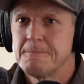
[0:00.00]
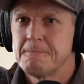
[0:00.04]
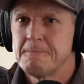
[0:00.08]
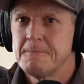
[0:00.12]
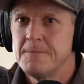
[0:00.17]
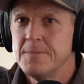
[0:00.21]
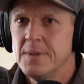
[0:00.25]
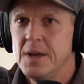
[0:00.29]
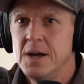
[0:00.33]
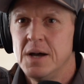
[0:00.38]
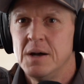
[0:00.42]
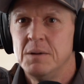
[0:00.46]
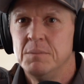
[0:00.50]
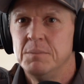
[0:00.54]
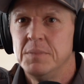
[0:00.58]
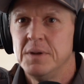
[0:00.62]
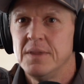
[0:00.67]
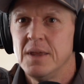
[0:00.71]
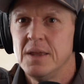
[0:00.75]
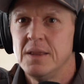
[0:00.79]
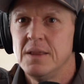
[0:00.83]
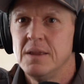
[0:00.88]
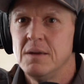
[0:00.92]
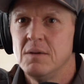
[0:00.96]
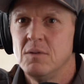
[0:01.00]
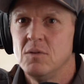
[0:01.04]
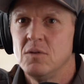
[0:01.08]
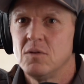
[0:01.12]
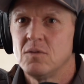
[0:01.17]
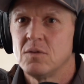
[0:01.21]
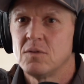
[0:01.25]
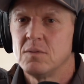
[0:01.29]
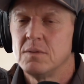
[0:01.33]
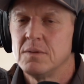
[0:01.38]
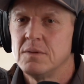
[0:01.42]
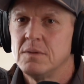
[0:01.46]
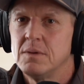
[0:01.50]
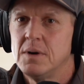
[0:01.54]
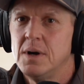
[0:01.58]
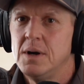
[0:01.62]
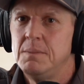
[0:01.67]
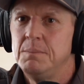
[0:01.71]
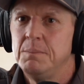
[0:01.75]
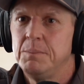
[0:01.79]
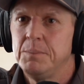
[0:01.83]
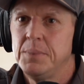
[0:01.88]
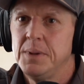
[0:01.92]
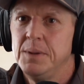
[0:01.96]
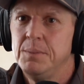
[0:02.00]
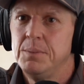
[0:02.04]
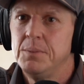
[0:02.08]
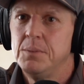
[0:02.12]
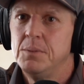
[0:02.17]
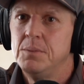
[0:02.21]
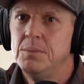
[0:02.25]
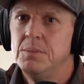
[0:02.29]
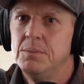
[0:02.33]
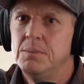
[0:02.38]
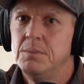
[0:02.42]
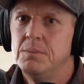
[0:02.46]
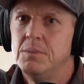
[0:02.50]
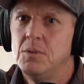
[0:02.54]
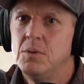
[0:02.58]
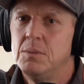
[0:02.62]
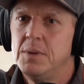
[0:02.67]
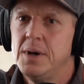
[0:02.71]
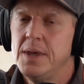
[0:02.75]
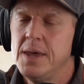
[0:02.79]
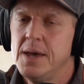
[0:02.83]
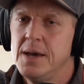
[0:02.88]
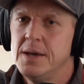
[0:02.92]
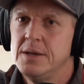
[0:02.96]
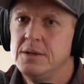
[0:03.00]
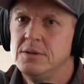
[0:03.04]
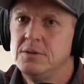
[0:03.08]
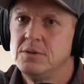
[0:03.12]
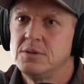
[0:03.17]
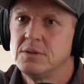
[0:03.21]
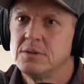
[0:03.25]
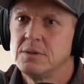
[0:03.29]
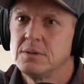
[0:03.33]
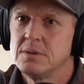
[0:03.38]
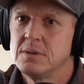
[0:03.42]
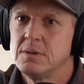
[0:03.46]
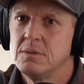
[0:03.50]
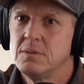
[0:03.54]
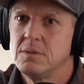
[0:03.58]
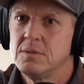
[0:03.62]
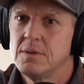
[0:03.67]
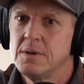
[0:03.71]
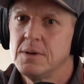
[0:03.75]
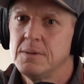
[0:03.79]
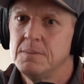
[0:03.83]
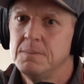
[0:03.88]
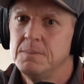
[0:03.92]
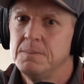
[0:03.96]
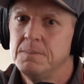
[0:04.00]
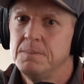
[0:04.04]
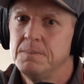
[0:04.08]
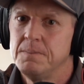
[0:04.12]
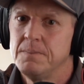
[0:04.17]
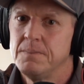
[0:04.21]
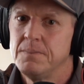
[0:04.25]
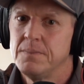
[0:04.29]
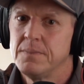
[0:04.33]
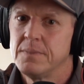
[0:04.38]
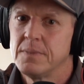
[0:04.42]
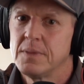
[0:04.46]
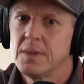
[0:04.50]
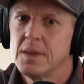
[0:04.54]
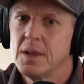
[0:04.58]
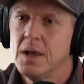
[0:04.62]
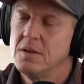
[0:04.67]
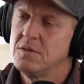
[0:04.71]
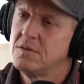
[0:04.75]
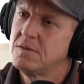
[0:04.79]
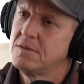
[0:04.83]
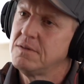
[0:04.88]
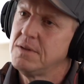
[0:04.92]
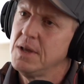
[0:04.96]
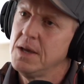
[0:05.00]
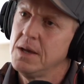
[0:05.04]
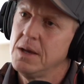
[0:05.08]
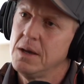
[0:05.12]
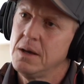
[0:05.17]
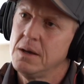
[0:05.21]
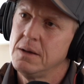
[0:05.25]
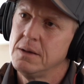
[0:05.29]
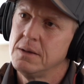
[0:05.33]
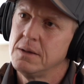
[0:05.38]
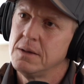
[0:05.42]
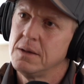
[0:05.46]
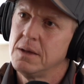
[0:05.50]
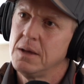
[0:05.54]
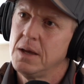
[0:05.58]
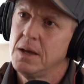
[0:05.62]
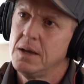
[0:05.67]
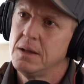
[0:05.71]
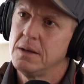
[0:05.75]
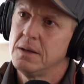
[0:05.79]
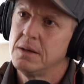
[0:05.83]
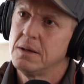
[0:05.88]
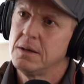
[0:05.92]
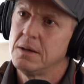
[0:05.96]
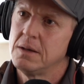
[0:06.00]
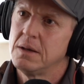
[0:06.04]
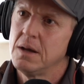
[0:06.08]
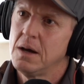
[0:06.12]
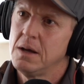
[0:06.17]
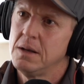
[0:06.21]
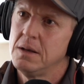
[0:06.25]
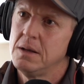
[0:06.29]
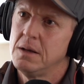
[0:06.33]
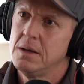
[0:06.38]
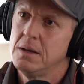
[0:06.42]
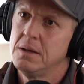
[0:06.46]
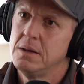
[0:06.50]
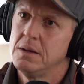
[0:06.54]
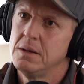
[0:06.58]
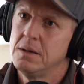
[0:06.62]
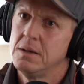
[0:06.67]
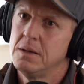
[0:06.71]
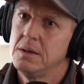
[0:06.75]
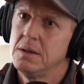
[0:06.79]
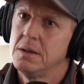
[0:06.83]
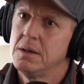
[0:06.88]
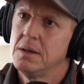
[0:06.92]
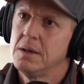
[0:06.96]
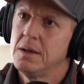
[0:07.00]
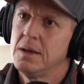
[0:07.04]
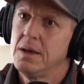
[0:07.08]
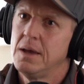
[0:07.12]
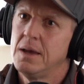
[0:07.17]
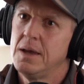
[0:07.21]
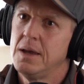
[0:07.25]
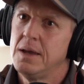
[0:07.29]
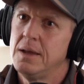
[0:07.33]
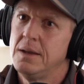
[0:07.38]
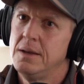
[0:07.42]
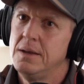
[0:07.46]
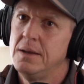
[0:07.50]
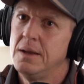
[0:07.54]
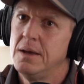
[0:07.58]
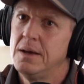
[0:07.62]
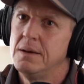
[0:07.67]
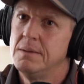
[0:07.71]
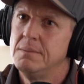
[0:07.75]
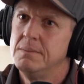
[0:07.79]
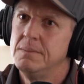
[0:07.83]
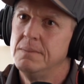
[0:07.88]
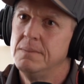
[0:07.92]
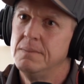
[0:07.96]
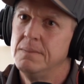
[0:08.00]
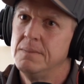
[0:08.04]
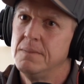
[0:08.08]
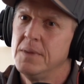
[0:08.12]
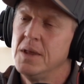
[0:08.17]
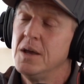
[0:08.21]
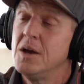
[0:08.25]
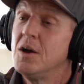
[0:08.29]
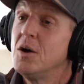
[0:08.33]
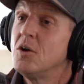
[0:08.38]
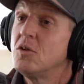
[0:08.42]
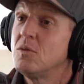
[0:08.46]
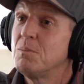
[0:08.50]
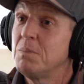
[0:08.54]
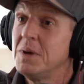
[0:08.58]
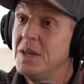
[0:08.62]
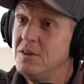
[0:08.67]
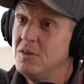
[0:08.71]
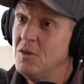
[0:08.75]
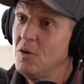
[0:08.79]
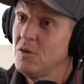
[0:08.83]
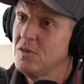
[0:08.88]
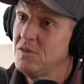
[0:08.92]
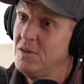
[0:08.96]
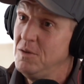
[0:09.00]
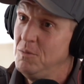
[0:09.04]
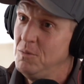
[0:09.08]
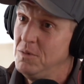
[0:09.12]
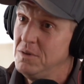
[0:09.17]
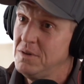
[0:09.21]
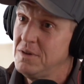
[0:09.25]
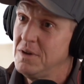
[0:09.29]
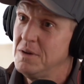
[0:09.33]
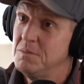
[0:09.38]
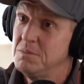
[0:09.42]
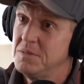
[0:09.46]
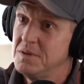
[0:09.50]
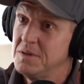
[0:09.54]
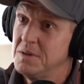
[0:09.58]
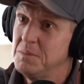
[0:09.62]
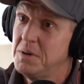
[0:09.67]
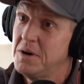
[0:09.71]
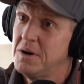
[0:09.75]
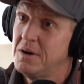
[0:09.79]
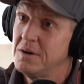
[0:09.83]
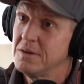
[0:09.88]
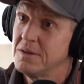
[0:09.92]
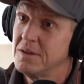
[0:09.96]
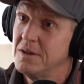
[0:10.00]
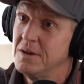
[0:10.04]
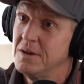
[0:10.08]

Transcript: But then there was people more my age. There was like Stinger and Gunner, and Pete Dossett would come to the park though.